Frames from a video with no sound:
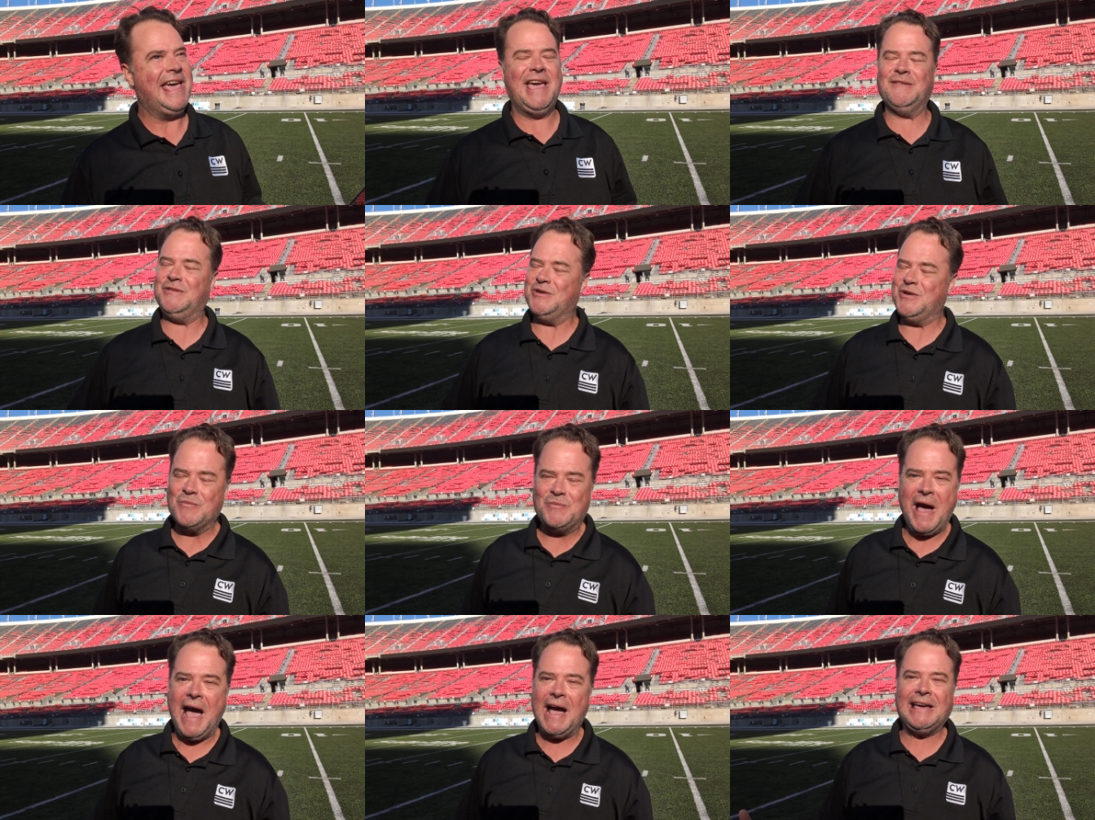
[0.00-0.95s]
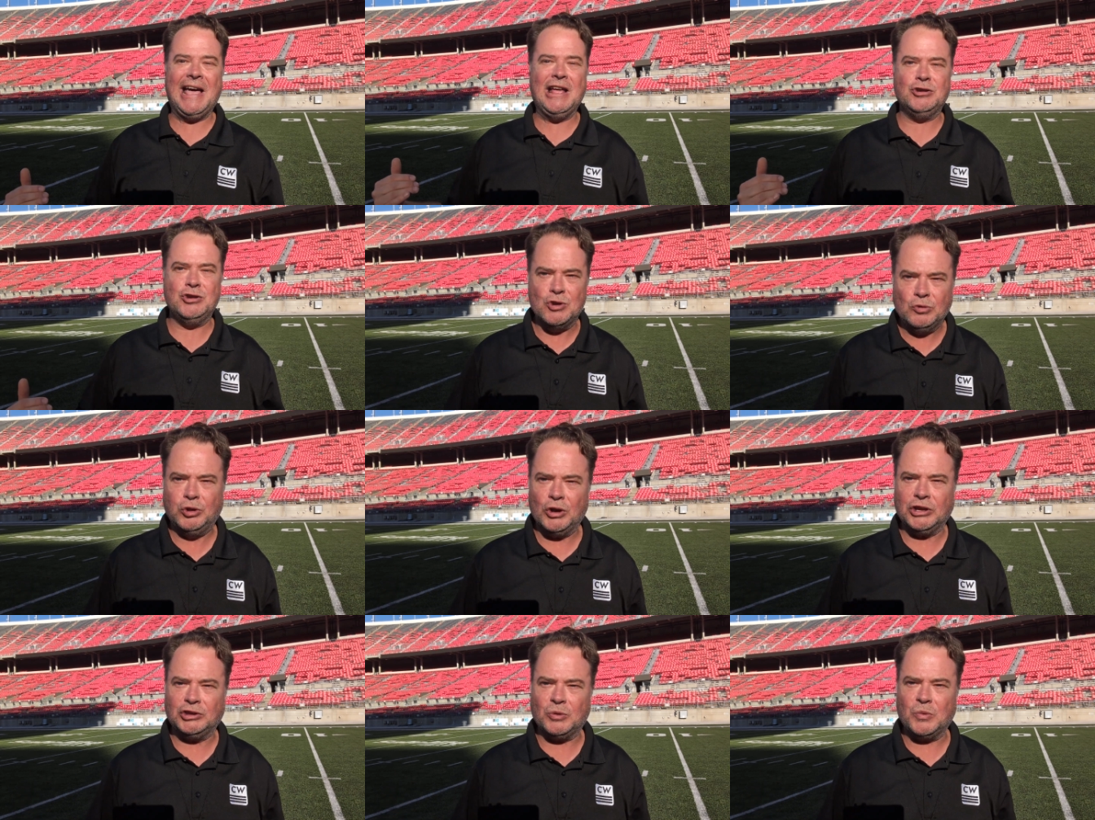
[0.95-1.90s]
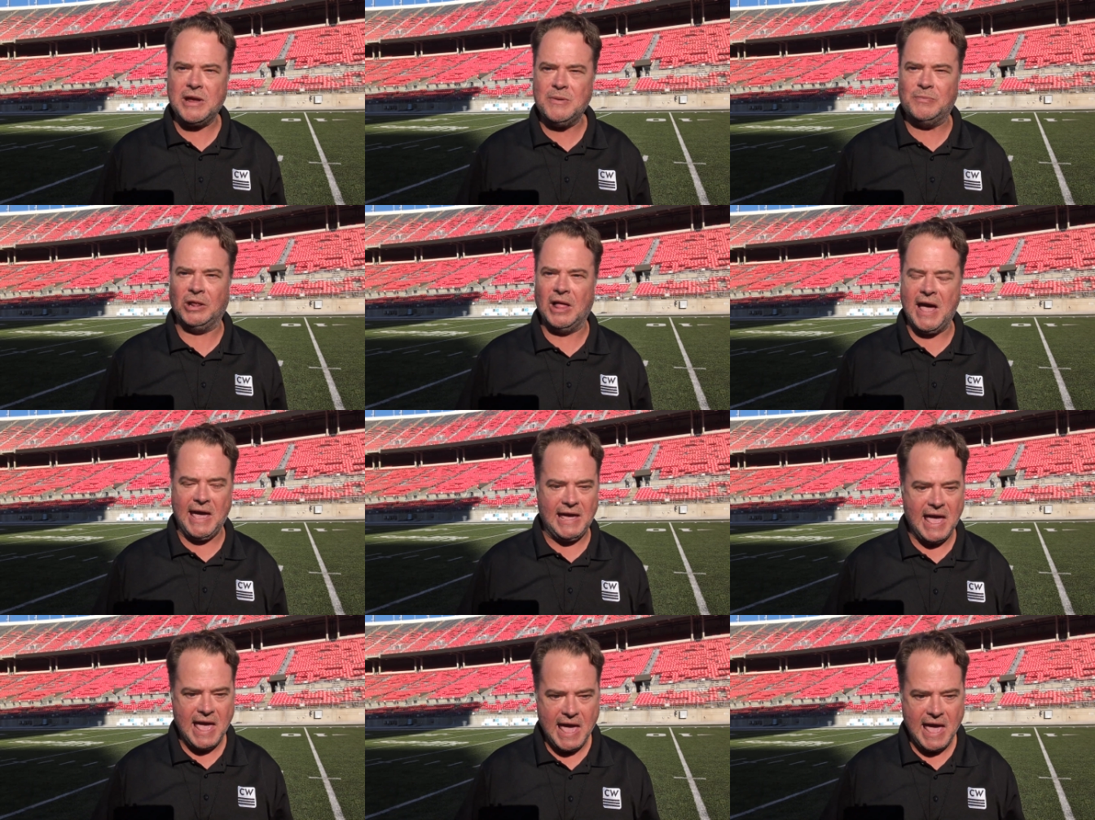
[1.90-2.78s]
if you go back and you look at the replay,